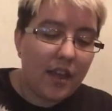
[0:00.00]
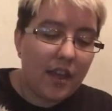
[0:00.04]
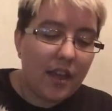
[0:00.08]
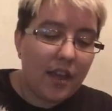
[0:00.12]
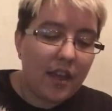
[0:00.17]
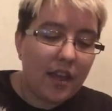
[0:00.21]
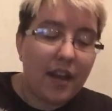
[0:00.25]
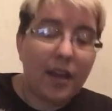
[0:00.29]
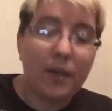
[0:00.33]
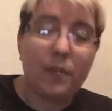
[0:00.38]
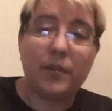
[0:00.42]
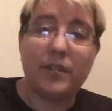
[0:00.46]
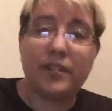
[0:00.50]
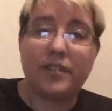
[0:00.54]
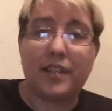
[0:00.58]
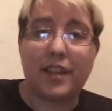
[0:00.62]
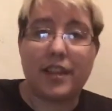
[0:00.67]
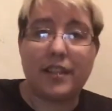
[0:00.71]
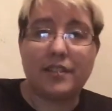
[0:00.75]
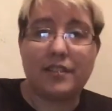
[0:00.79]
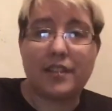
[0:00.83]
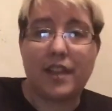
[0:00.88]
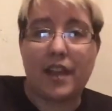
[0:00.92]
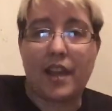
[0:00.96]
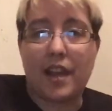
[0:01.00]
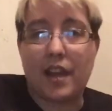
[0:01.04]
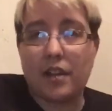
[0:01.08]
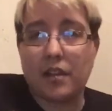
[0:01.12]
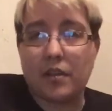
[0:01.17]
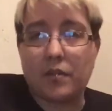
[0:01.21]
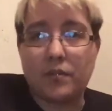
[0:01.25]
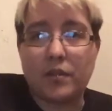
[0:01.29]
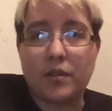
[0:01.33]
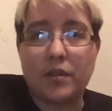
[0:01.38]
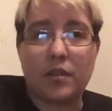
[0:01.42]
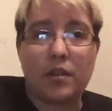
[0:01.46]
And I would say stay out
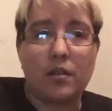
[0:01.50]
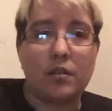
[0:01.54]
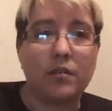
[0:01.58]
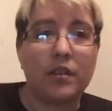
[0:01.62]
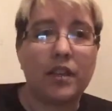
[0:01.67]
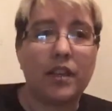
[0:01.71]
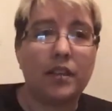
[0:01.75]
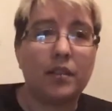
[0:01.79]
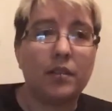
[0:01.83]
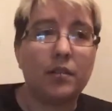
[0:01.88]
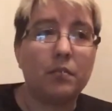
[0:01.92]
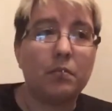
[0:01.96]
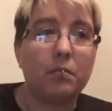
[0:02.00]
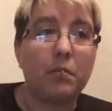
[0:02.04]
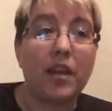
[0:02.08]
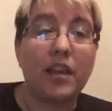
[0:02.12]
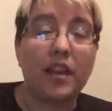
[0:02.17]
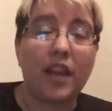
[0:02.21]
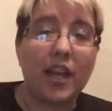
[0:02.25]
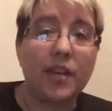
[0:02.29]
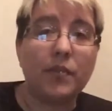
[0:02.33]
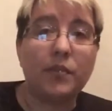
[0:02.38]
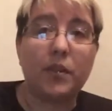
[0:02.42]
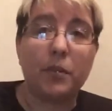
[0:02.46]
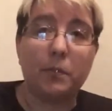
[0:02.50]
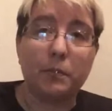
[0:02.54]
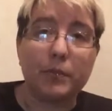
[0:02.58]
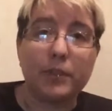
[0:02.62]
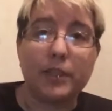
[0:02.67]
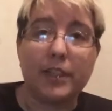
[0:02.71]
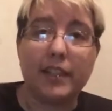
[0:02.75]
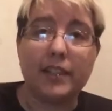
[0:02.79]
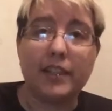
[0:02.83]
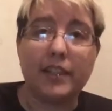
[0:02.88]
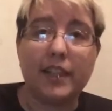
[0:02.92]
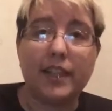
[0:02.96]
of, like, my life
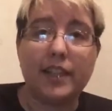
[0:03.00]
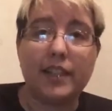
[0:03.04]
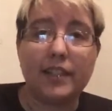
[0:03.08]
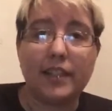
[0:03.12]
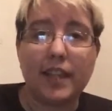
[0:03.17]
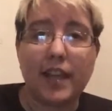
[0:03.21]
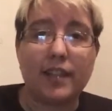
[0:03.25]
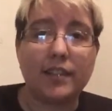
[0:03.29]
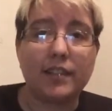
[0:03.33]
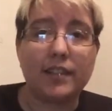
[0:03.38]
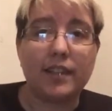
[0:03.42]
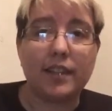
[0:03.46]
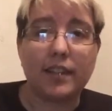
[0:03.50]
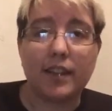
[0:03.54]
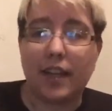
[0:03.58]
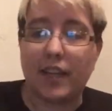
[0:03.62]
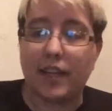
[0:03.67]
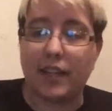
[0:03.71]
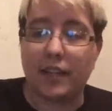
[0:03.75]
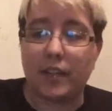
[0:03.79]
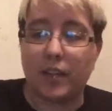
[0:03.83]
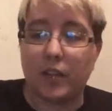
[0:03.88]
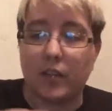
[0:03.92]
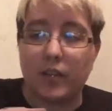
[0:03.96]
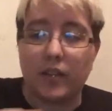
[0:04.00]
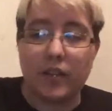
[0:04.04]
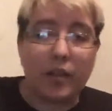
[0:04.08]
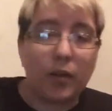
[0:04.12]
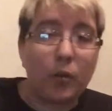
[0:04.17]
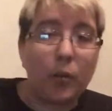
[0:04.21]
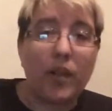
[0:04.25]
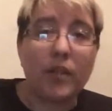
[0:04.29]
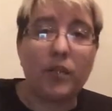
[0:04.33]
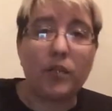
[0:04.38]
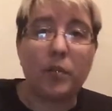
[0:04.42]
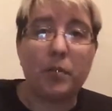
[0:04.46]
completely, as in, like, get
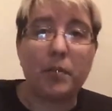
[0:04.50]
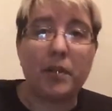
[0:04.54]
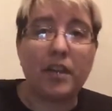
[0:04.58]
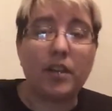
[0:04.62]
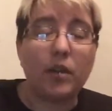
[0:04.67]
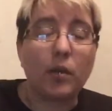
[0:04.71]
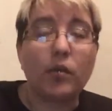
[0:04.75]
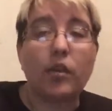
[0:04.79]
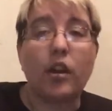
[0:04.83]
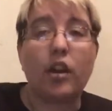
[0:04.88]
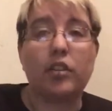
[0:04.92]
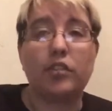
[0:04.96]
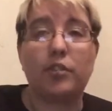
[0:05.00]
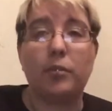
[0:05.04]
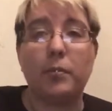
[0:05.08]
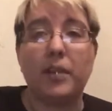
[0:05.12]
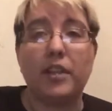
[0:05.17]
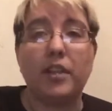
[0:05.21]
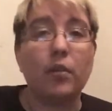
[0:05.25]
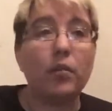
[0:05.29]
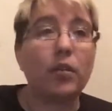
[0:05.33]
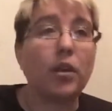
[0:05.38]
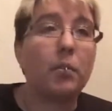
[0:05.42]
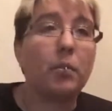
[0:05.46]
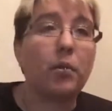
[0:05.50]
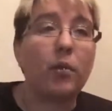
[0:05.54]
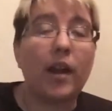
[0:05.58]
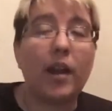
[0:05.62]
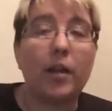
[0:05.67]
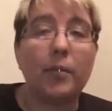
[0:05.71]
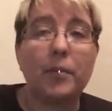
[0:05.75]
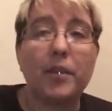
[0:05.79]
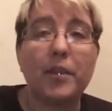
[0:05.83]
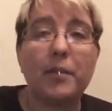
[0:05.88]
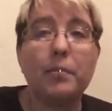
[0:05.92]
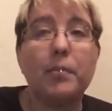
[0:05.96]
away from me, don't talk to me, don't come
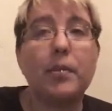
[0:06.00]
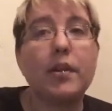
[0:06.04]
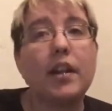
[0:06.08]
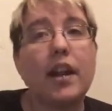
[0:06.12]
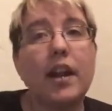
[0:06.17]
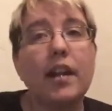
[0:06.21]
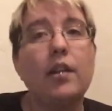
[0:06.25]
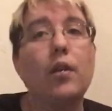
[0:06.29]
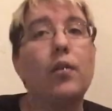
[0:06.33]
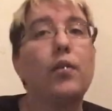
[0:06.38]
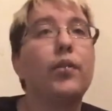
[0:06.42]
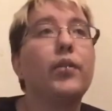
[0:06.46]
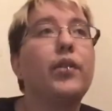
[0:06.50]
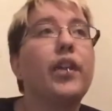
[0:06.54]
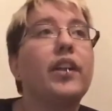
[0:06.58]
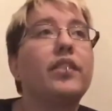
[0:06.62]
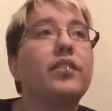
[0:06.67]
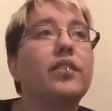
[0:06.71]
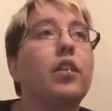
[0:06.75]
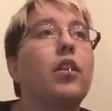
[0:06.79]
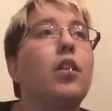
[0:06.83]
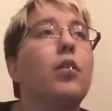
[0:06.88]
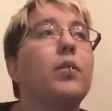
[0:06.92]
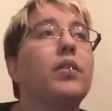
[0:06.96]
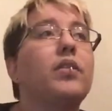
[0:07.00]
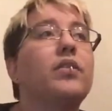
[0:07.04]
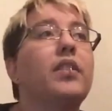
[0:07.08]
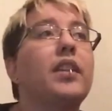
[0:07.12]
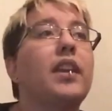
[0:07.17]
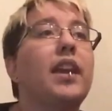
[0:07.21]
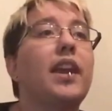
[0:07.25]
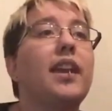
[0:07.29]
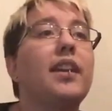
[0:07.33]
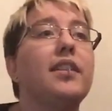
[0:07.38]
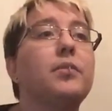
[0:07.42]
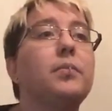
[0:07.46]
around me. But I know that that's not always the
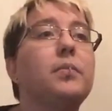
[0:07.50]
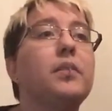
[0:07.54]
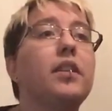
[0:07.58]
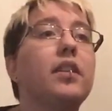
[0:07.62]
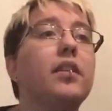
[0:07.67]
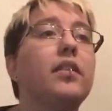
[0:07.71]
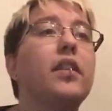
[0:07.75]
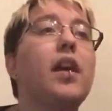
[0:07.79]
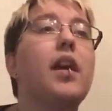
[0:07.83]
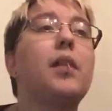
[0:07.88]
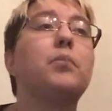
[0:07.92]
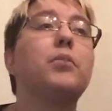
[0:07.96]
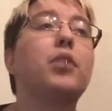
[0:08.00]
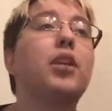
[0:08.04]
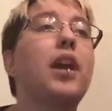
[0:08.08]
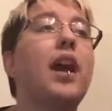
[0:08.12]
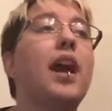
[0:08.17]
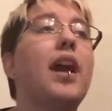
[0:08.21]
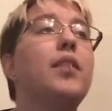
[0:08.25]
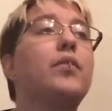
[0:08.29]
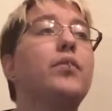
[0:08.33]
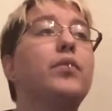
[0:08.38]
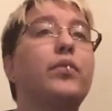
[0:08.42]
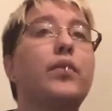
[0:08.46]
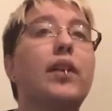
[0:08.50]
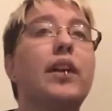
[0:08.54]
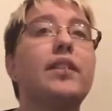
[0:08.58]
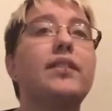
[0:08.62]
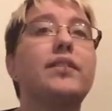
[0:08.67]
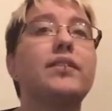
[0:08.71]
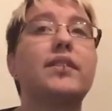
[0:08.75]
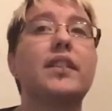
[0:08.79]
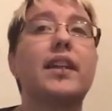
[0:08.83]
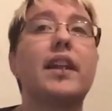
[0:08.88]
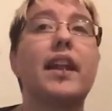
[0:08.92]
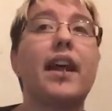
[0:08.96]
case, because I'm going to have
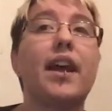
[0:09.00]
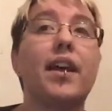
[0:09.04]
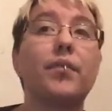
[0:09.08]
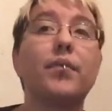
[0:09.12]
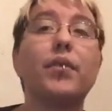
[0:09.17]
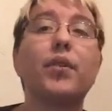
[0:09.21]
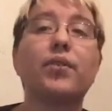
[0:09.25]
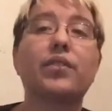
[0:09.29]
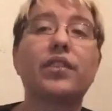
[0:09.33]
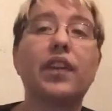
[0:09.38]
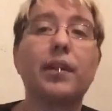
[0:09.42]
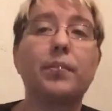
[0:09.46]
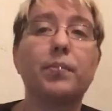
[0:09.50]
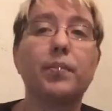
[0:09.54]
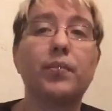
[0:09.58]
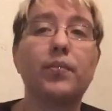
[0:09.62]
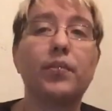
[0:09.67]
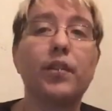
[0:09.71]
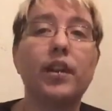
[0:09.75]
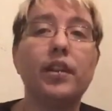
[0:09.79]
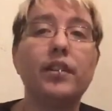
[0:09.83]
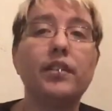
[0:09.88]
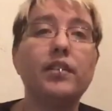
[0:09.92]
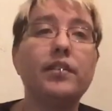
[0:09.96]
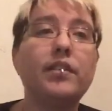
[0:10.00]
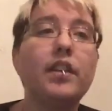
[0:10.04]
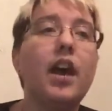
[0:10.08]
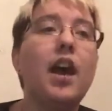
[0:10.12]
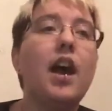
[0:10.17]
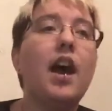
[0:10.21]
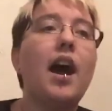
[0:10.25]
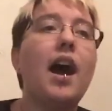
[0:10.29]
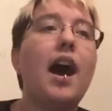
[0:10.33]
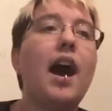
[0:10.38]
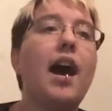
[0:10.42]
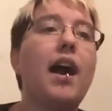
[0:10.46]
friends that have those type of friends.
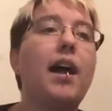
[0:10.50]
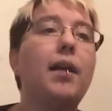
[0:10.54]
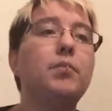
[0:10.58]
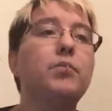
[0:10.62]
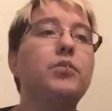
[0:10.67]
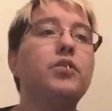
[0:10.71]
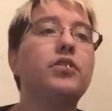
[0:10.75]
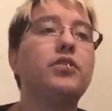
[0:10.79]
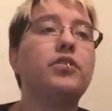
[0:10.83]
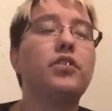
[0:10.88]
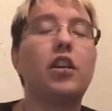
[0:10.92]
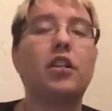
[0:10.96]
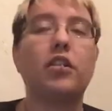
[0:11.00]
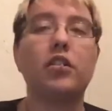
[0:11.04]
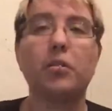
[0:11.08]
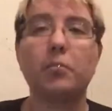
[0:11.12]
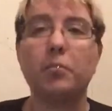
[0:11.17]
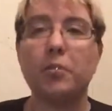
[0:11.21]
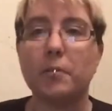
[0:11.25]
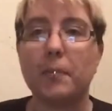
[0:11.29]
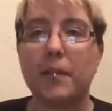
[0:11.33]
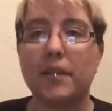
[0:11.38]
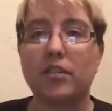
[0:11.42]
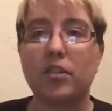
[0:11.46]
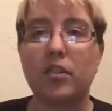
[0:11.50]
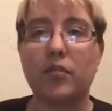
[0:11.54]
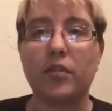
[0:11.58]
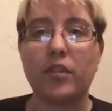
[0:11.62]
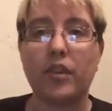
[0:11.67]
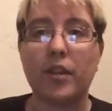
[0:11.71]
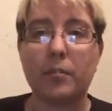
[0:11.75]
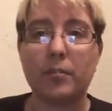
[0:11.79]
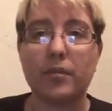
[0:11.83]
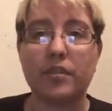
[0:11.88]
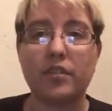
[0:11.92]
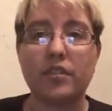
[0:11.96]
I'm just not going to put myself in
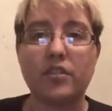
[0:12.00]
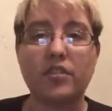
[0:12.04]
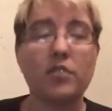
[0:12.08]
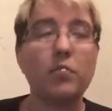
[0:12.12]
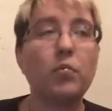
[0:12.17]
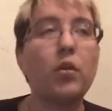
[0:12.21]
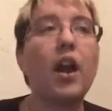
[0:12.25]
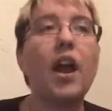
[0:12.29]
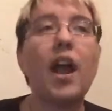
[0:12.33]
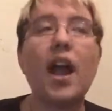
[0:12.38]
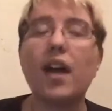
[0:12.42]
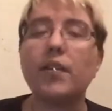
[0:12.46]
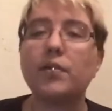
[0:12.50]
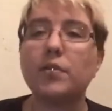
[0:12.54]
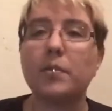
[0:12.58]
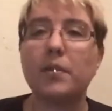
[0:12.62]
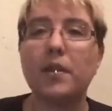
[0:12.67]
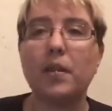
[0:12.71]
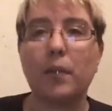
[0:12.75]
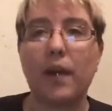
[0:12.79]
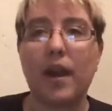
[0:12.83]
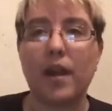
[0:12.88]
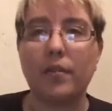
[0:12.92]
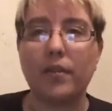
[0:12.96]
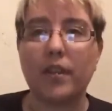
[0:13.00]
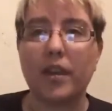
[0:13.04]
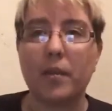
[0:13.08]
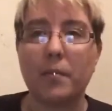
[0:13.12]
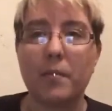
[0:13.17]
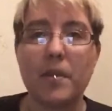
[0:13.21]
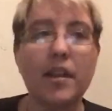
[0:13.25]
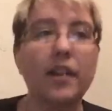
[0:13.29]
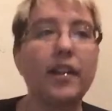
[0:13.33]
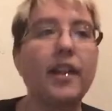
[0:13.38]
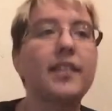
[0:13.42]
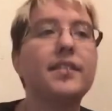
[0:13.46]
that position where I have to be around
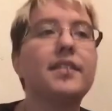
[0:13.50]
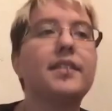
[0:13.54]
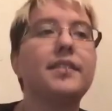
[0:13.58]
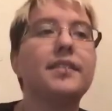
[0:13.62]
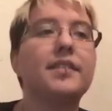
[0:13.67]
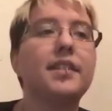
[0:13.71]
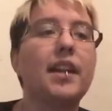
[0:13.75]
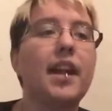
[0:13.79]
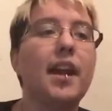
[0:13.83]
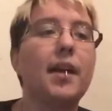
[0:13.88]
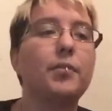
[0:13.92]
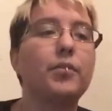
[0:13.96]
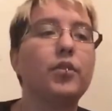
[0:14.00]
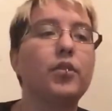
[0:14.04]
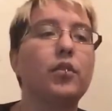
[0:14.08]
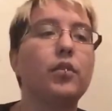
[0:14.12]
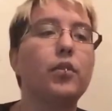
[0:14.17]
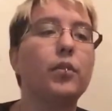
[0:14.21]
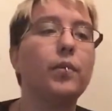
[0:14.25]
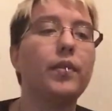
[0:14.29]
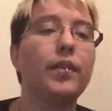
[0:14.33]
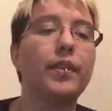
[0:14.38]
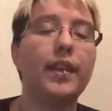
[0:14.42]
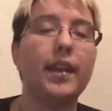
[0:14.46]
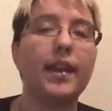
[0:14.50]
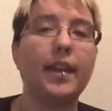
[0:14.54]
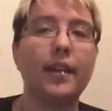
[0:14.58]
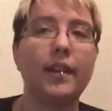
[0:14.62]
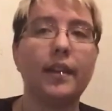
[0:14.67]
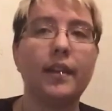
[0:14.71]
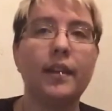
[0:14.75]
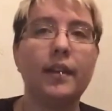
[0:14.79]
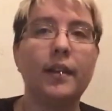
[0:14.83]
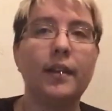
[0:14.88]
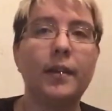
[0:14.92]
them unless it's an absolute thing.